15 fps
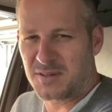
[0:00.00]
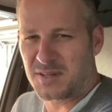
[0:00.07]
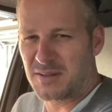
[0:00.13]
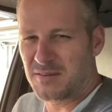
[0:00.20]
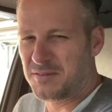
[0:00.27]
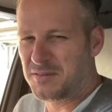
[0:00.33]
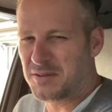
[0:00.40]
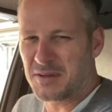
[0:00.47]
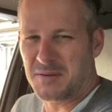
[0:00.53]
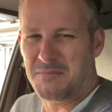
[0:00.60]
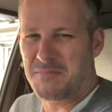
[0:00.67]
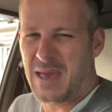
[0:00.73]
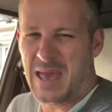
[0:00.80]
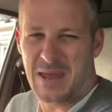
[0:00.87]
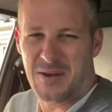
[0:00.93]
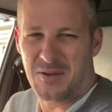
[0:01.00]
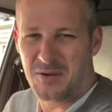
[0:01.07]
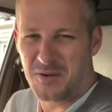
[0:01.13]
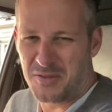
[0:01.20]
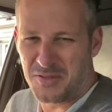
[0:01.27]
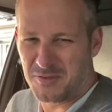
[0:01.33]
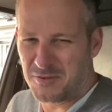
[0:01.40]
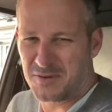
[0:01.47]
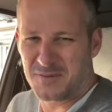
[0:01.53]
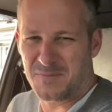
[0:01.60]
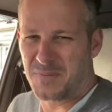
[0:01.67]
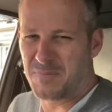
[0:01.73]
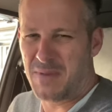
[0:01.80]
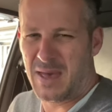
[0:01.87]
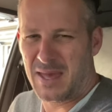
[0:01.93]
So it's like a bad earth or a
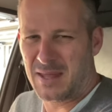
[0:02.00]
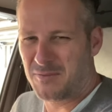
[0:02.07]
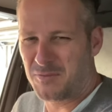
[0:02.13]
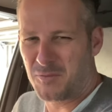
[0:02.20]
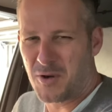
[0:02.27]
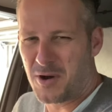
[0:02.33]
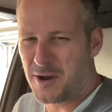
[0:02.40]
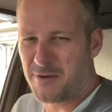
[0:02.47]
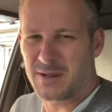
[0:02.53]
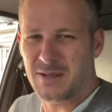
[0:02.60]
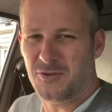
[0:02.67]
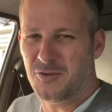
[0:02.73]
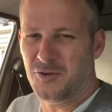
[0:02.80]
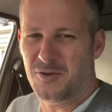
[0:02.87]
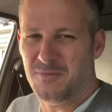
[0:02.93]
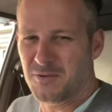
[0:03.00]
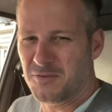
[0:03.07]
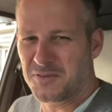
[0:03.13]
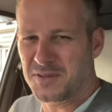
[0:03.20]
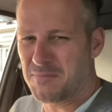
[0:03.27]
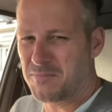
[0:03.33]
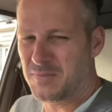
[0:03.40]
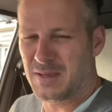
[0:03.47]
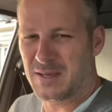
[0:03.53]
bad wiring loom or something.